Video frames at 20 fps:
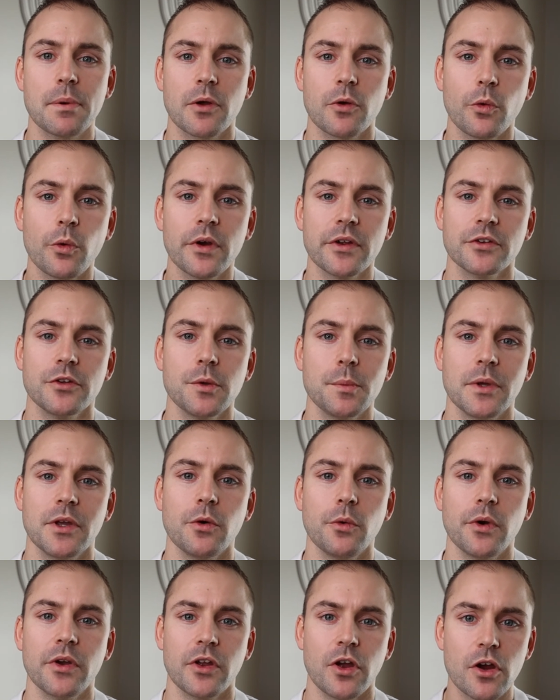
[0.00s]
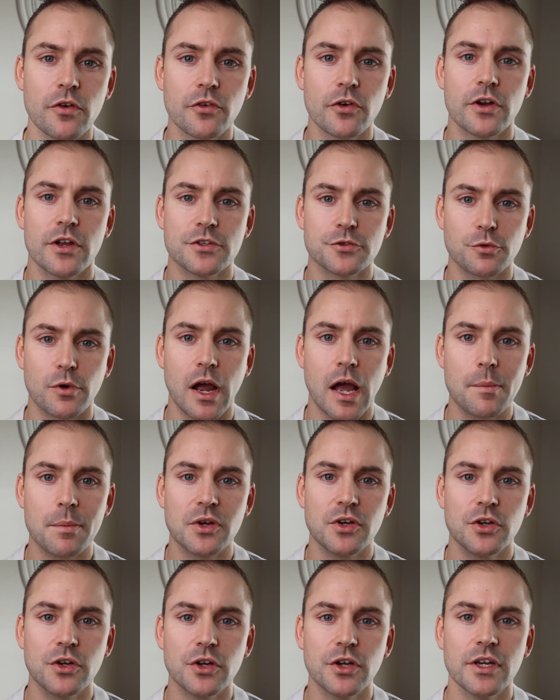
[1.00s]
I'm going to be going over is
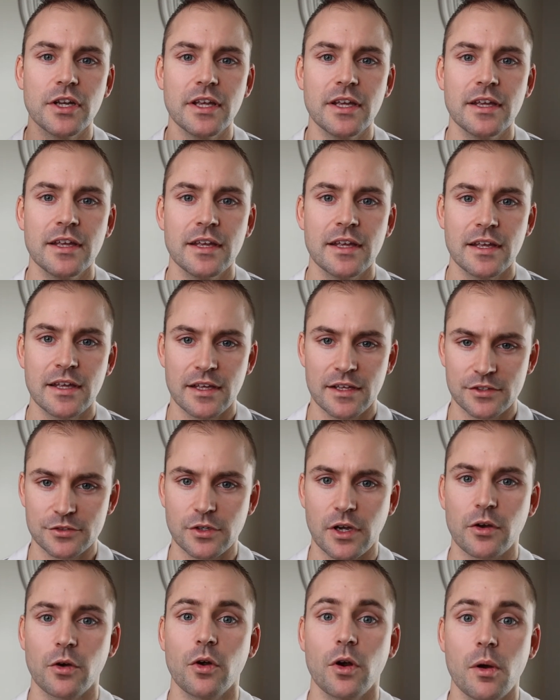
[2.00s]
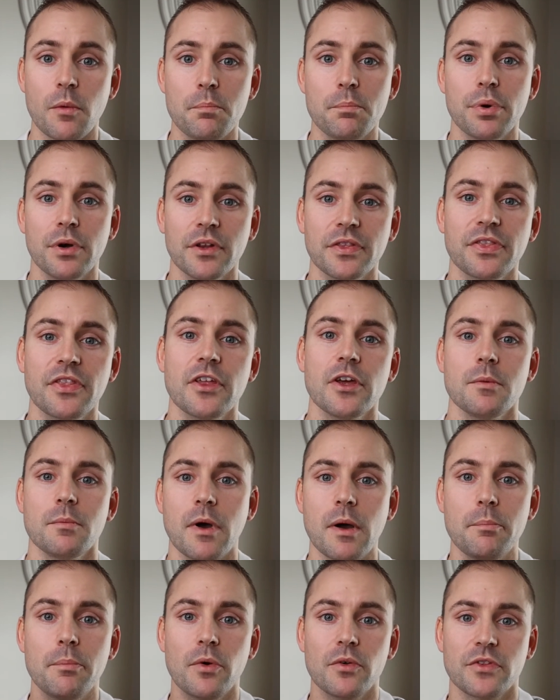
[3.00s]
Robinhood. So I'm going to put them
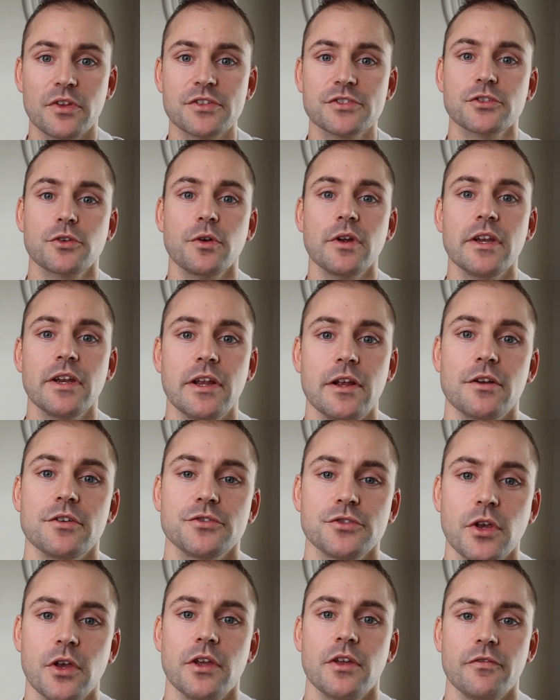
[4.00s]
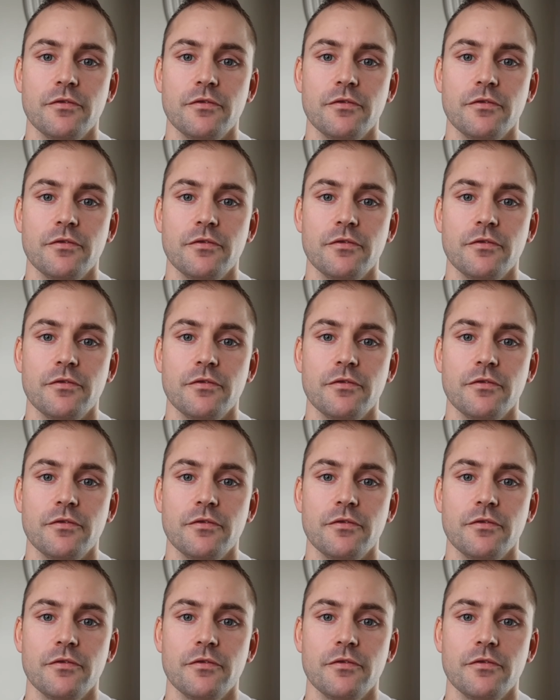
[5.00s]
up on the screen here so you can